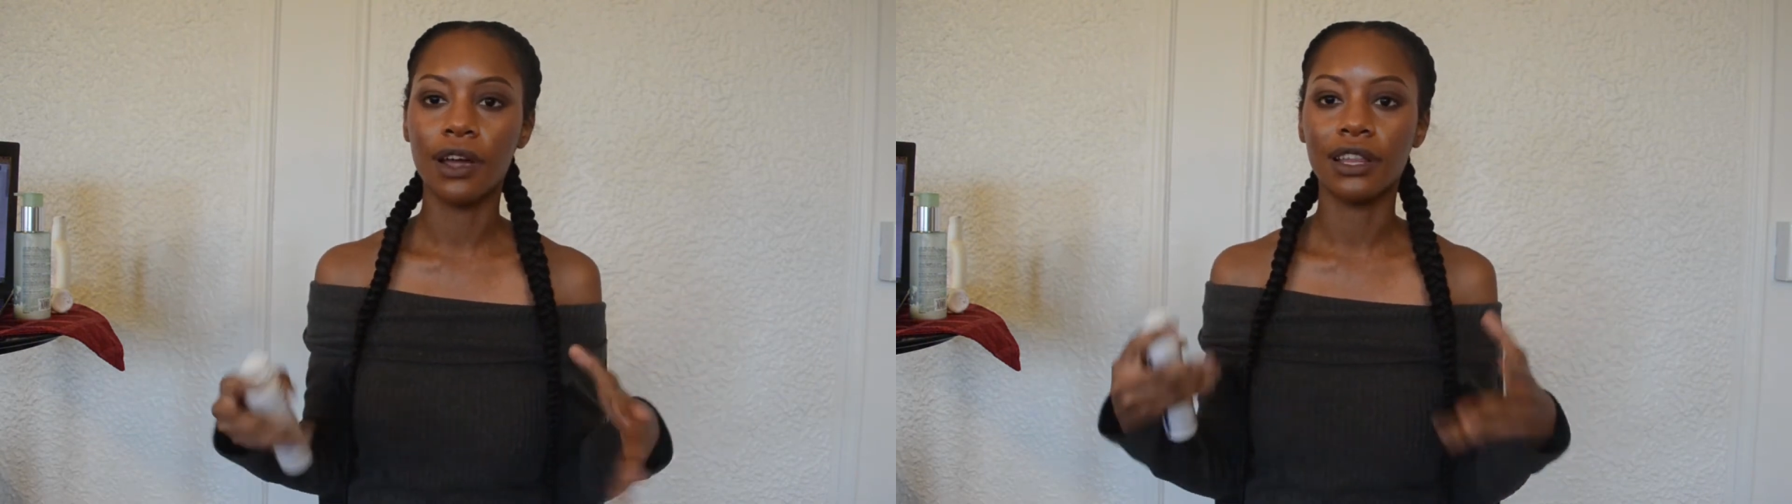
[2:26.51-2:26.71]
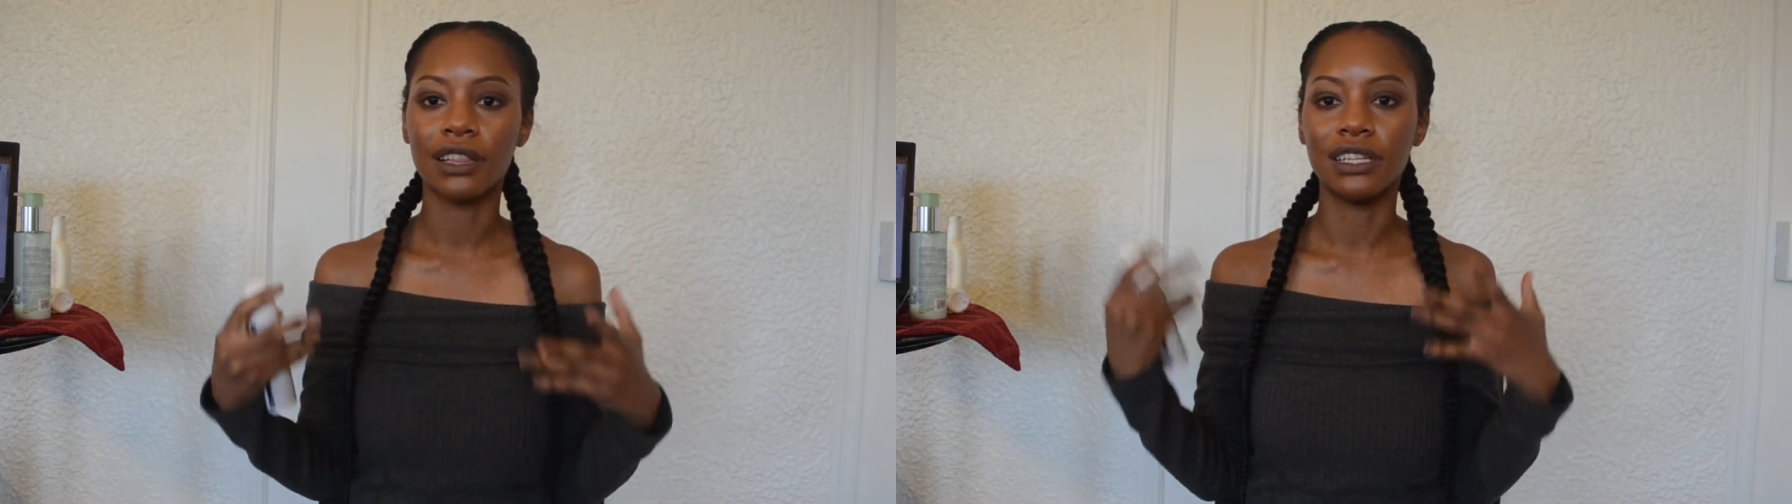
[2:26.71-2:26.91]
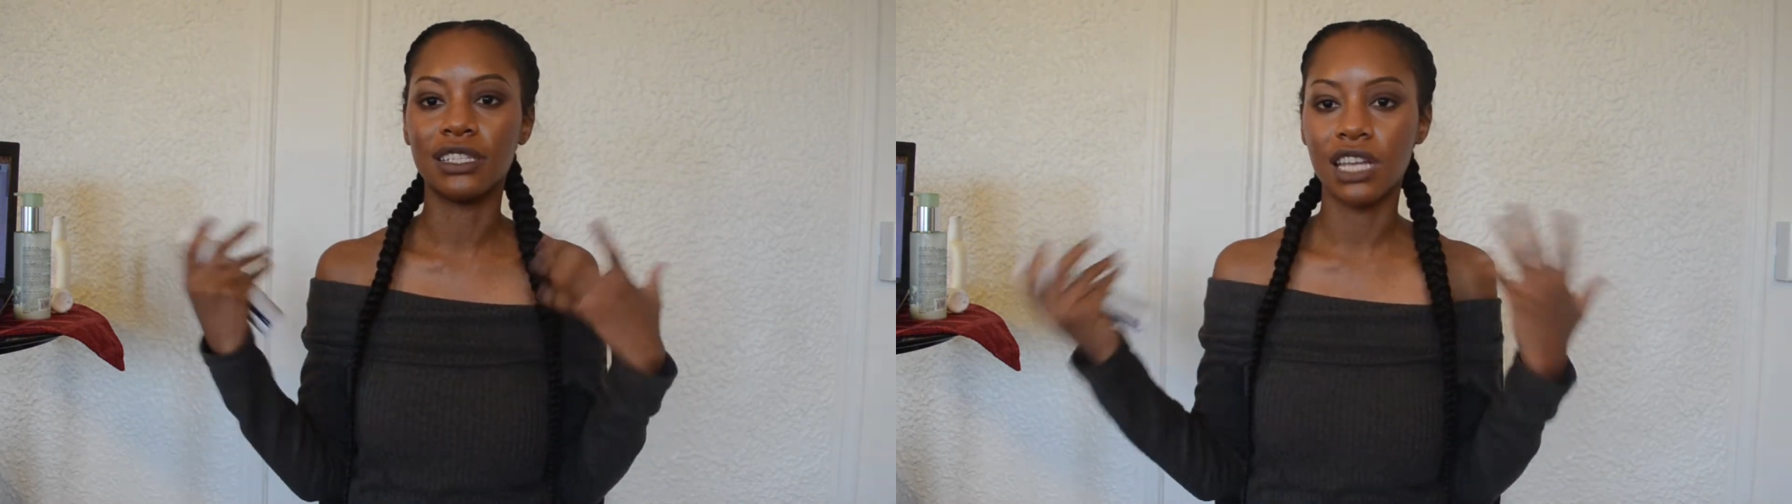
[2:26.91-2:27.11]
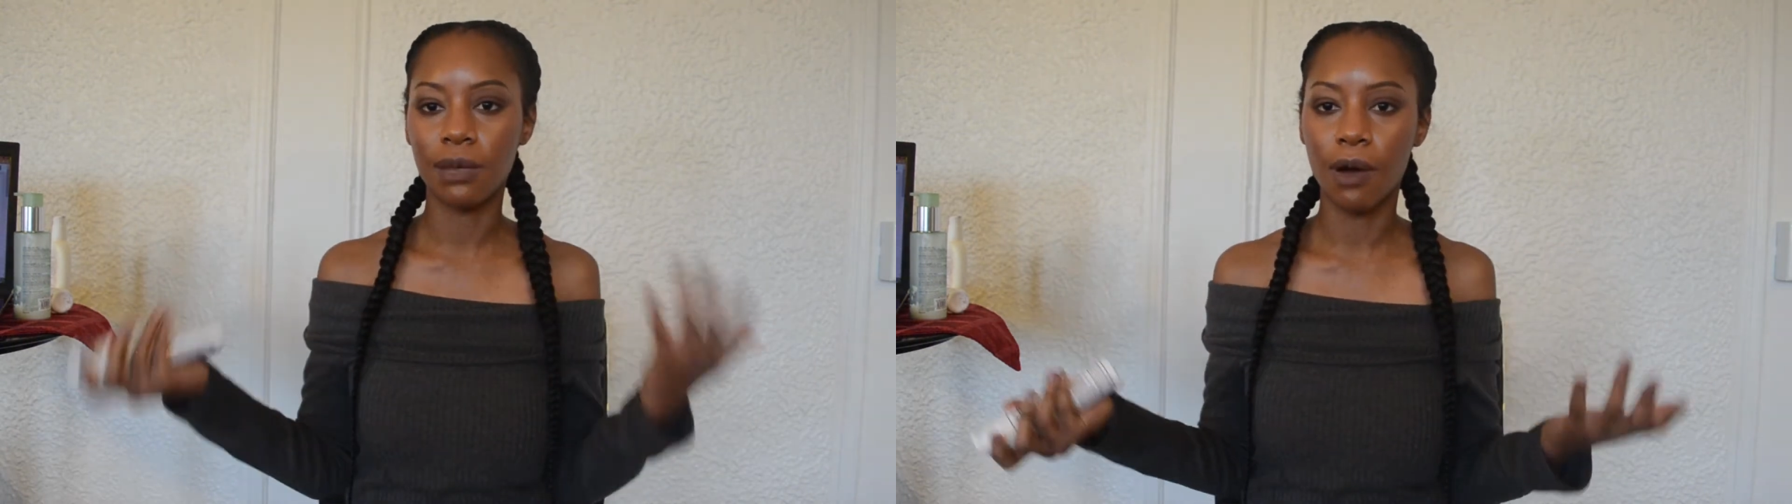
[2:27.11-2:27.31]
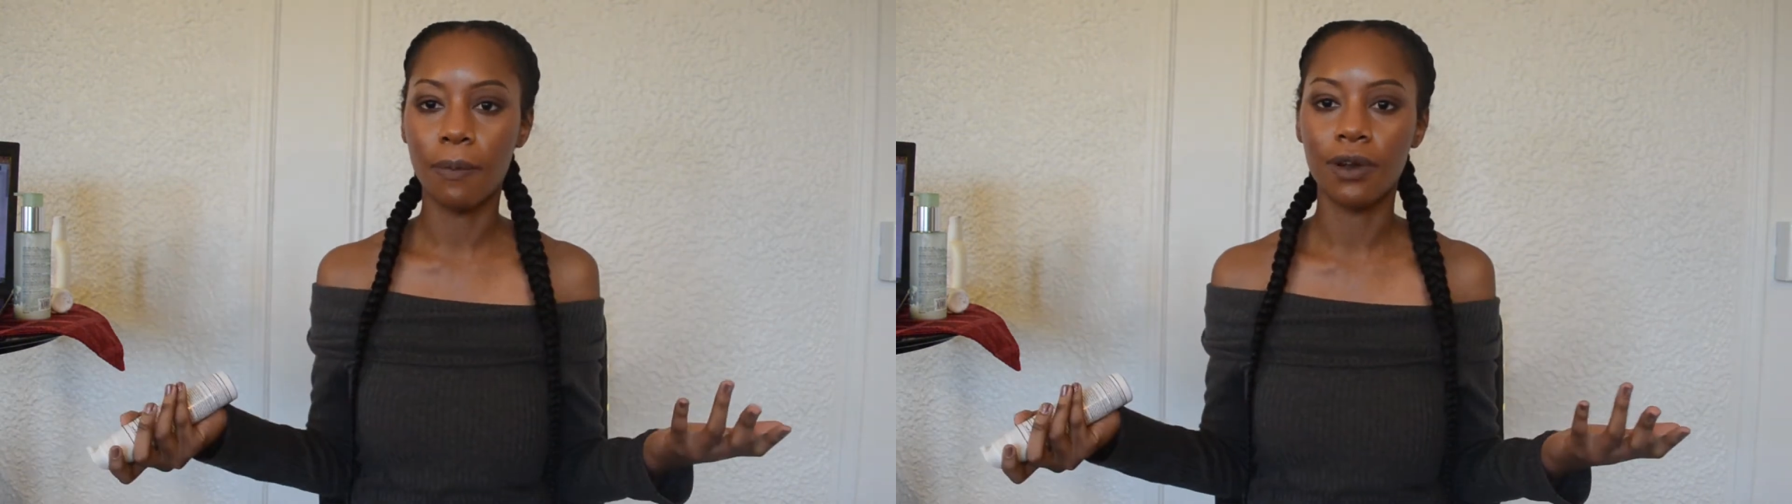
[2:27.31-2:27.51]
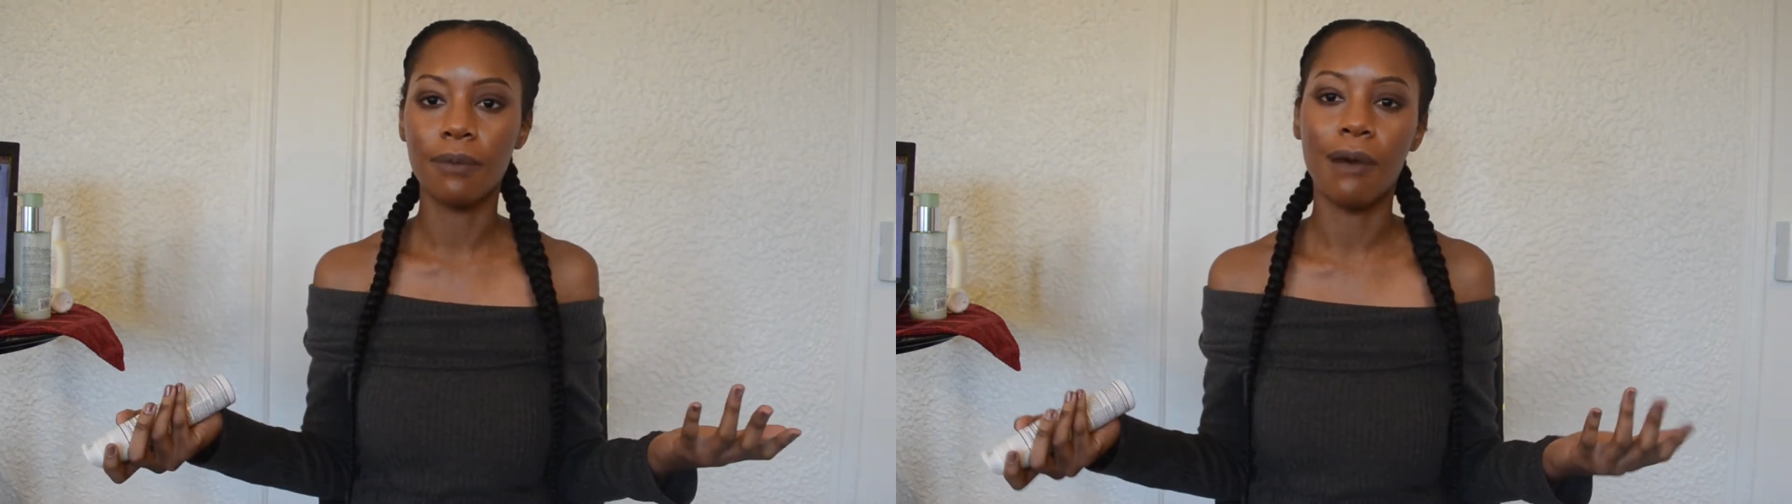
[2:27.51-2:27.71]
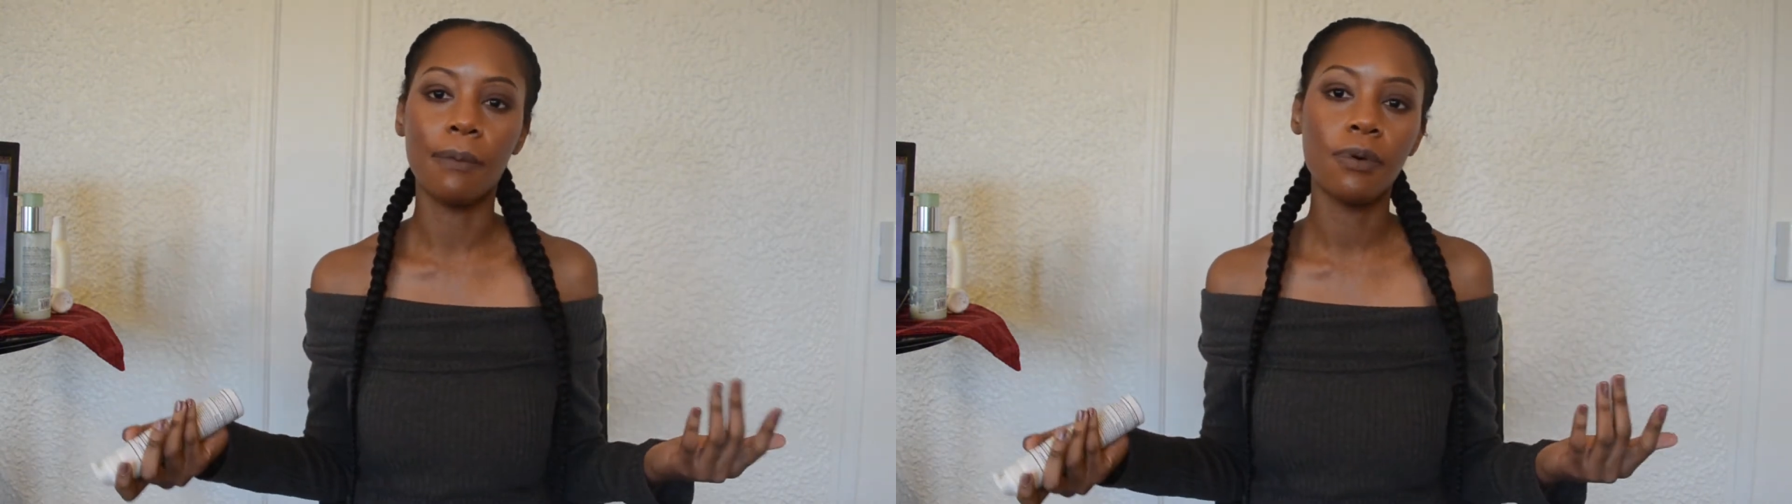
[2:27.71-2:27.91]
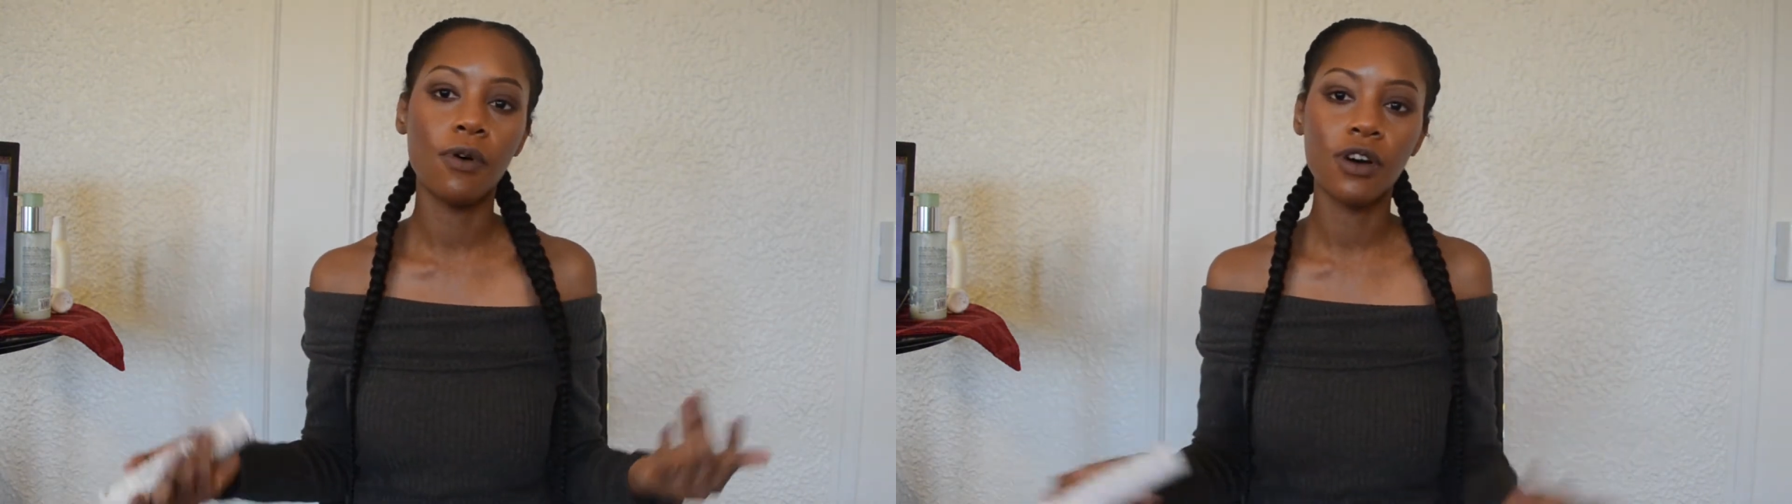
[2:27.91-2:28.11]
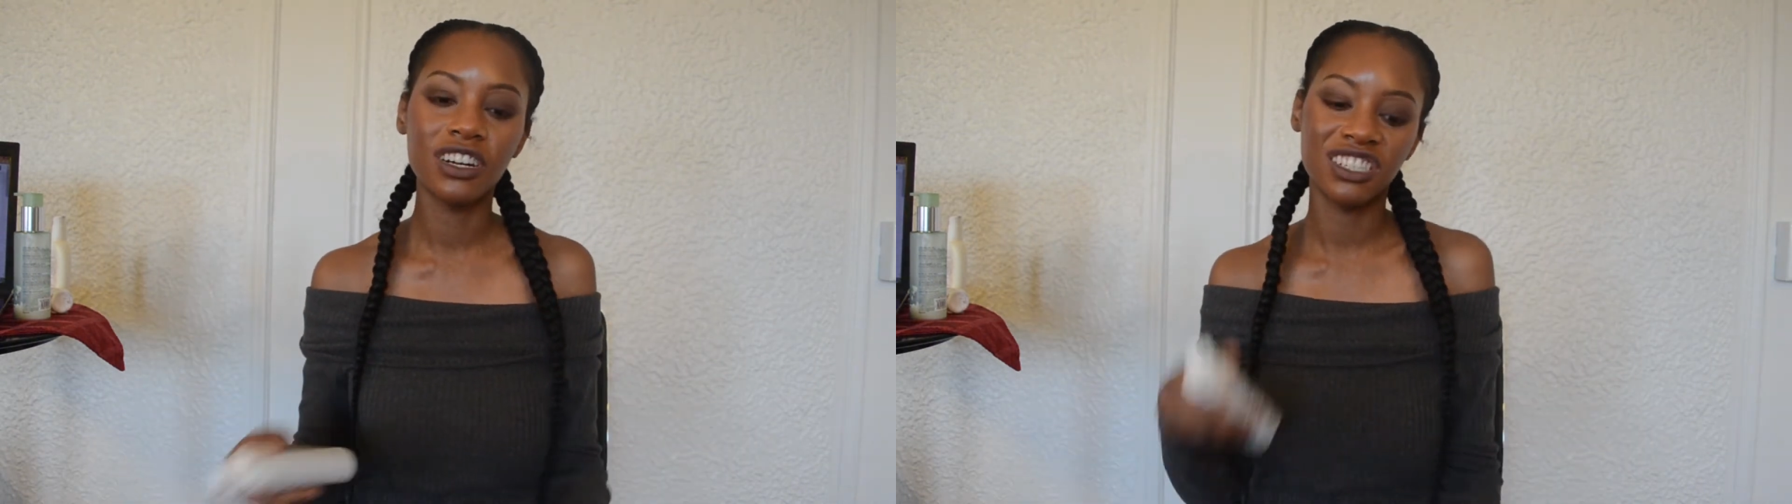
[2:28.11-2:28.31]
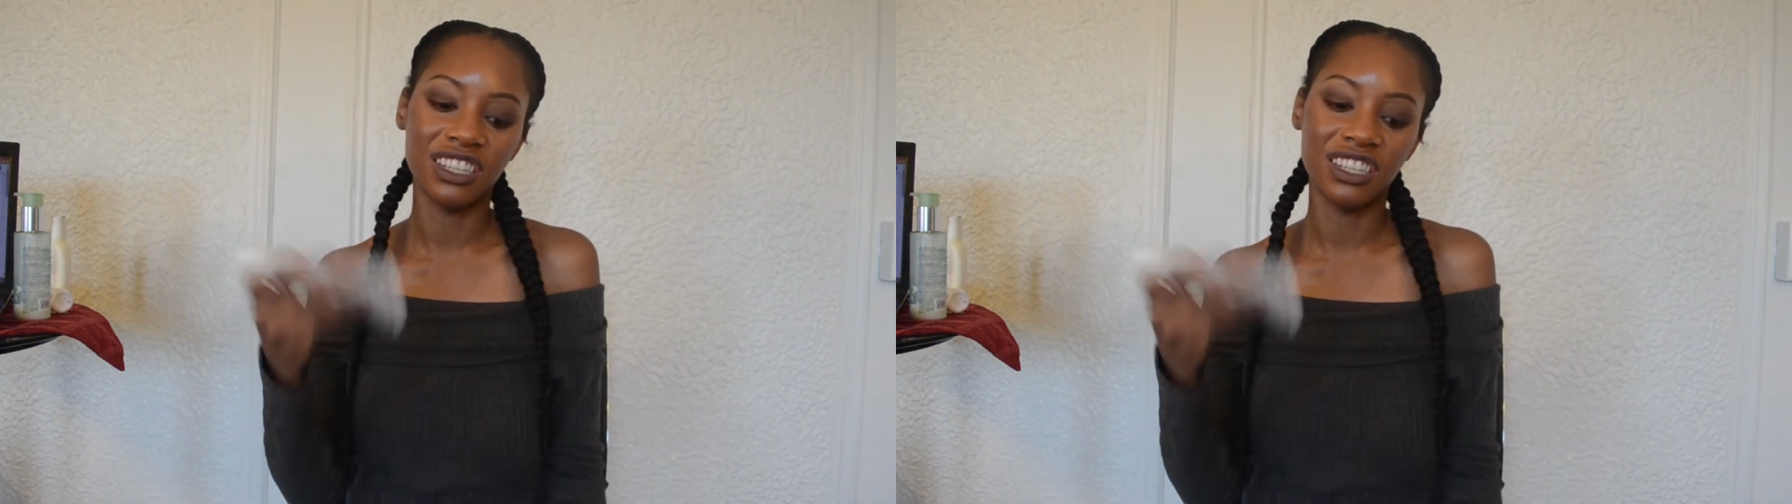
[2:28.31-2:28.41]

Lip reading: and let the steam open up my pores.